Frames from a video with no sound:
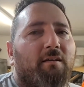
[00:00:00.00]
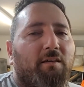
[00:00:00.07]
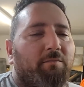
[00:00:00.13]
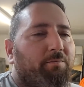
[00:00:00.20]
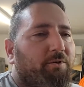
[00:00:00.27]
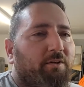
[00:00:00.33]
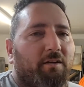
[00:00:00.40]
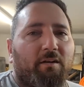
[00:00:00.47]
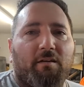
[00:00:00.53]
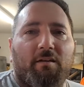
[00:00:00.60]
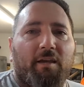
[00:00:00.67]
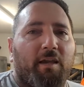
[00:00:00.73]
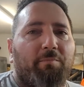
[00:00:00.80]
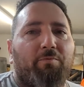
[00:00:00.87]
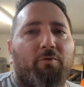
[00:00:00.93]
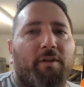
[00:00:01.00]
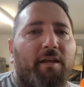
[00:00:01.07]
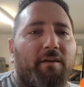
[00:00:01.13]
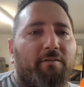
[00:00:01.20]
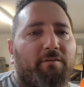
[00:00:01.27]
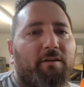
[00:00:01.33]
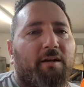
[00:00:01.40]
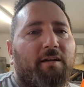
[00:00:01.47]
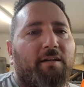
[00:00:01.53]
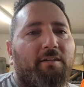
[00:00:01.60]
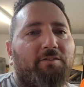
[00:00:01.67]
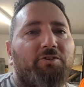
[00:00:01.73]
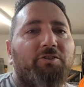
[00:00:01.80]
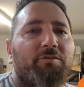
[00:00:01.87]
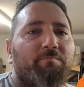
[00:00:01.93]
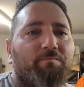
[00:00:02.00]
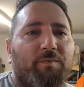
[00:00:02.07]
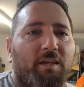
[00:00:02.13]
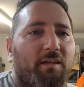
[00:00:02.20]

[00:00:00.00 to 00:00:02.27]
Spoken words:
You put a 8.8 or 9-inch